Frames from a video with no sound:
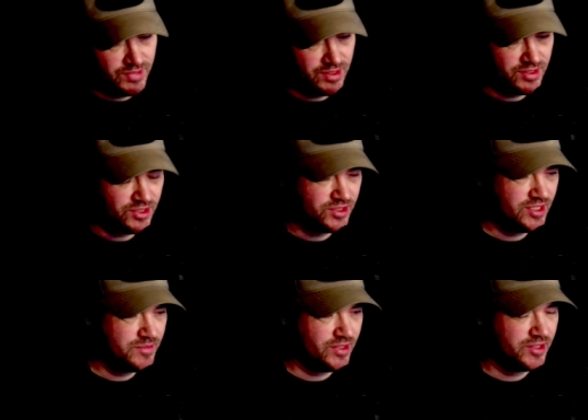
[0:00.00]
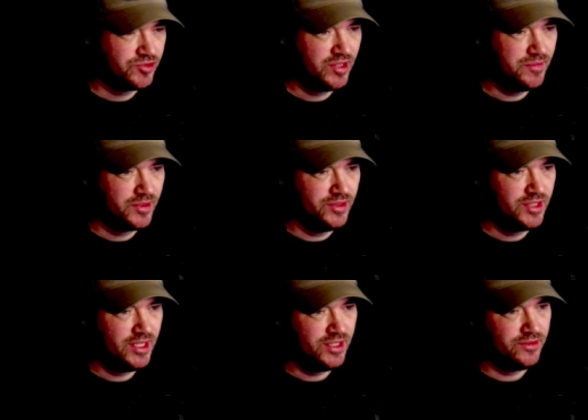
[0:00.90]
because it just seems like the dream
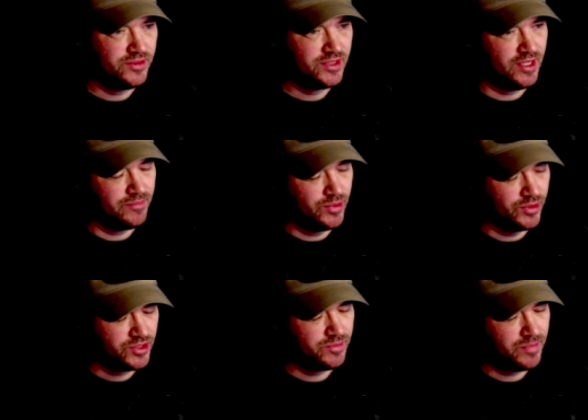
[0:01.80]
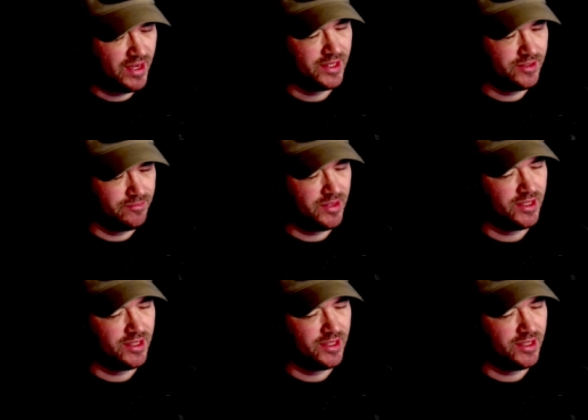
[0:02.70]
continues to get pushed back and